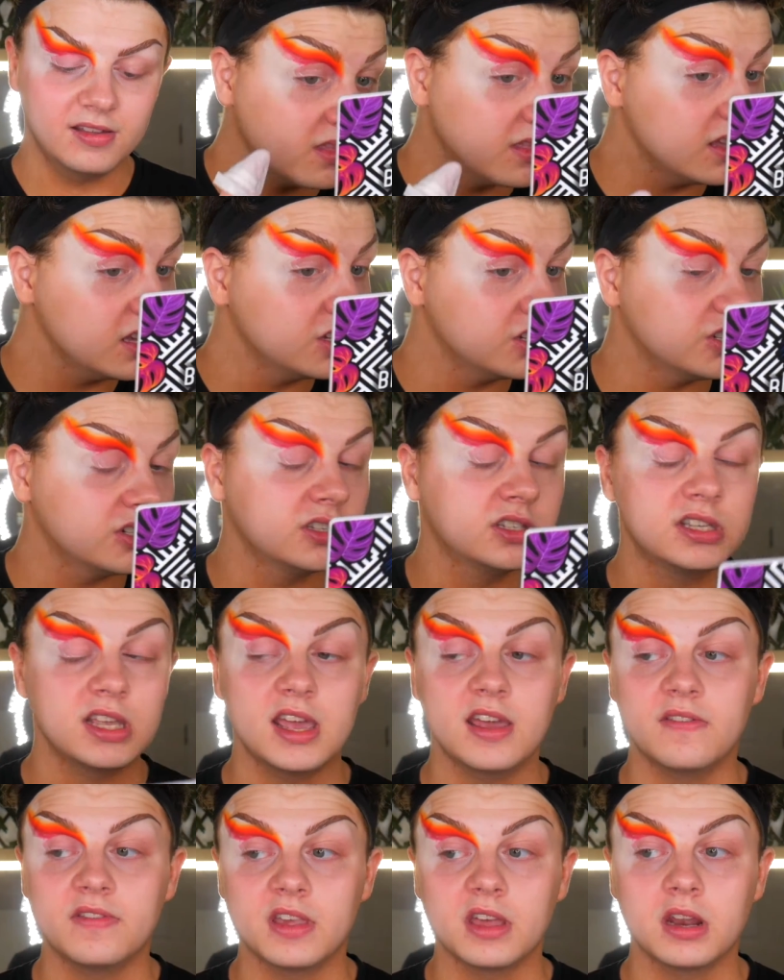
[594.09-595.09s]
This just
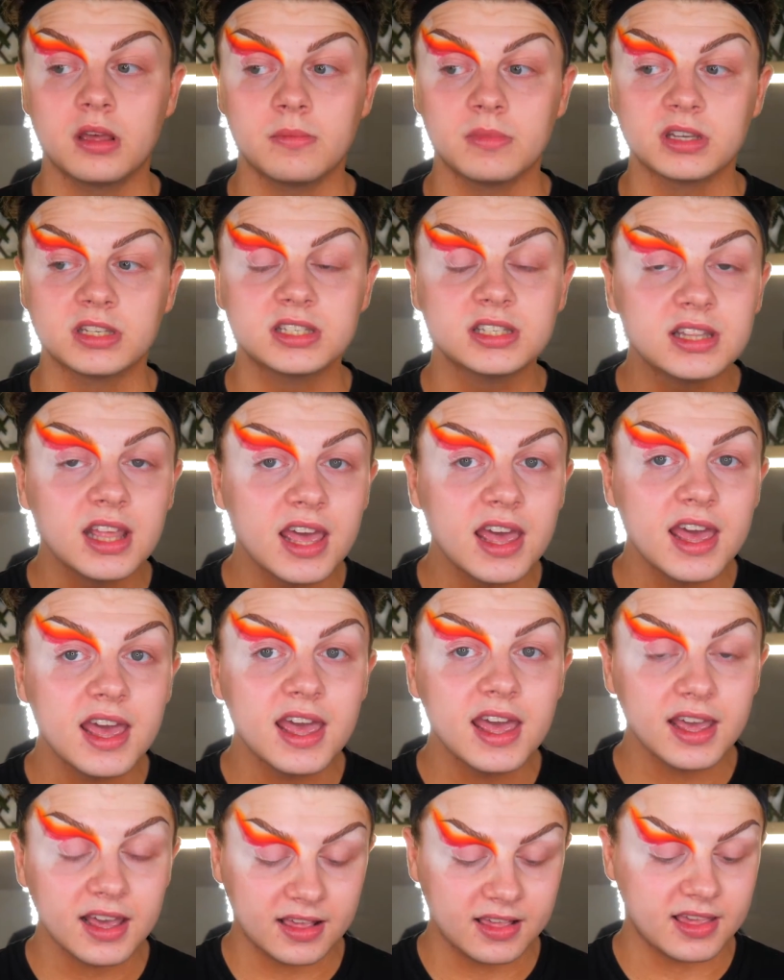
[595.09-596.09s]
saves any
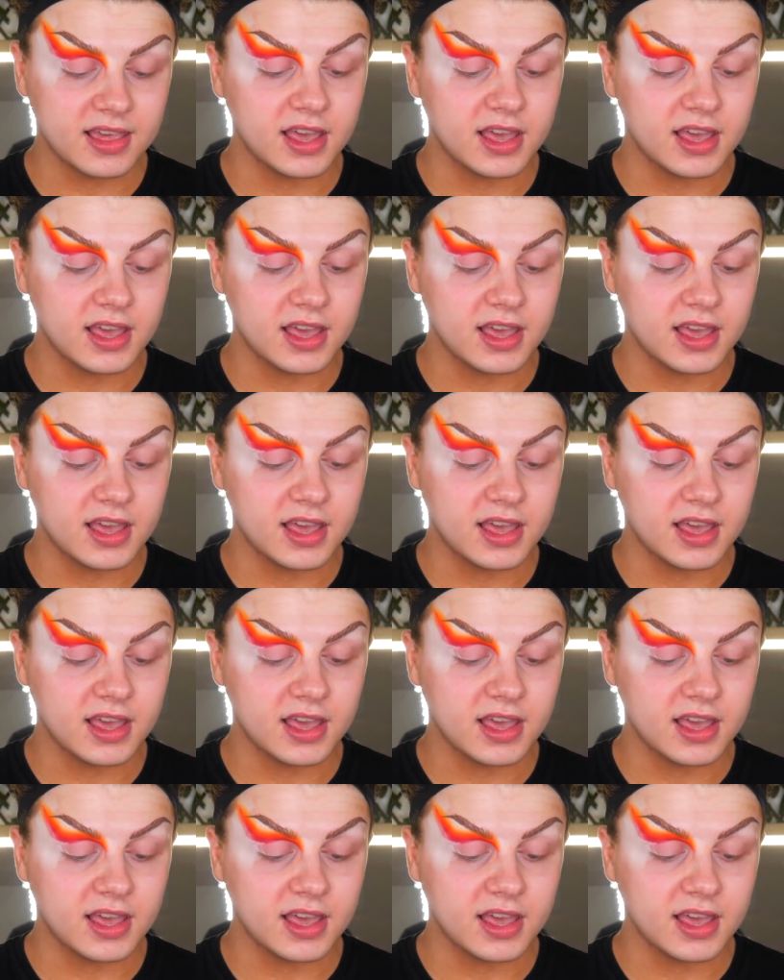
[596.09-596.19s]
mistakes.